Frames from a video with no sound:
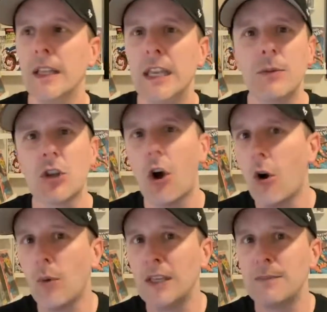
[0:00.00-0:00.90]
He was
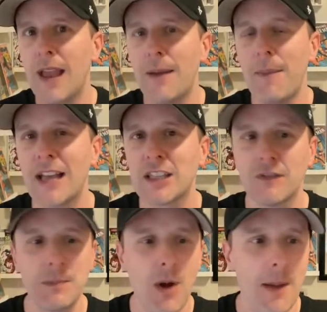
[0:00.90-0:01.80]
always ma
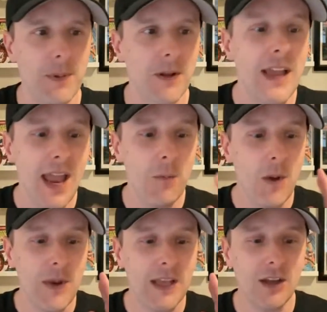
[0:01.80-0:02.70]
massively popular. And
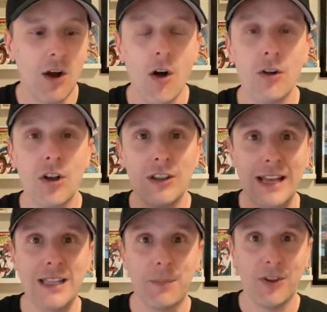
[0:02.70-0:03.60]
when we get the Hulk
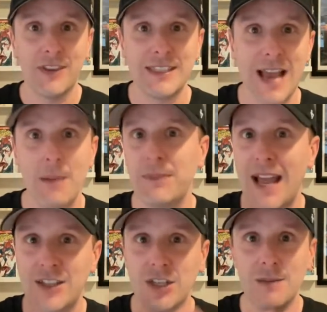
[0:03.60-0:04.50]
collectible in this app,
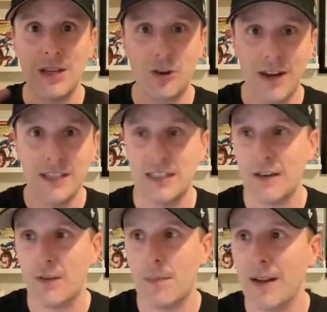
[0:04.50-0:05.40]
that's going to be crazy,
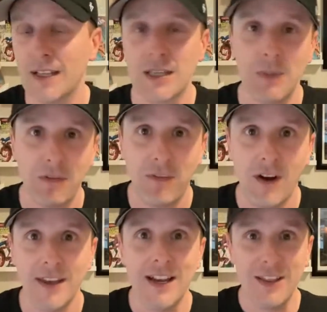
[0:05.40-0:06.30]
everybody. That's going to be
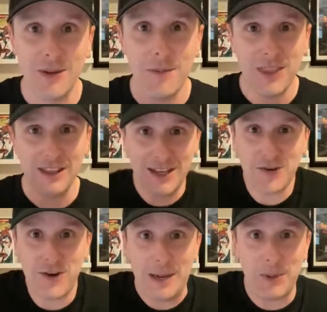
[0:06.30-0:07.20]
fun. The, the, the
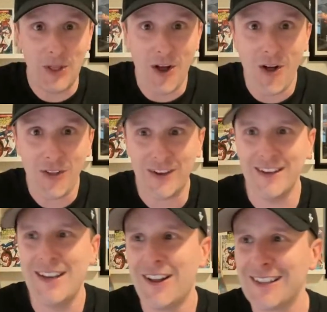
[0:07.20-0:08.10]
Incredible Hulk,
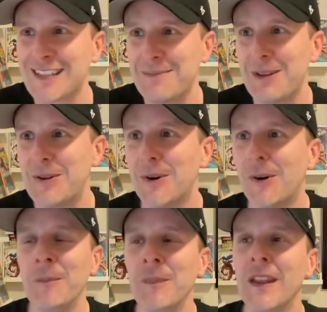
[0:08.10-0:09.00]
you know, it's going to be cool.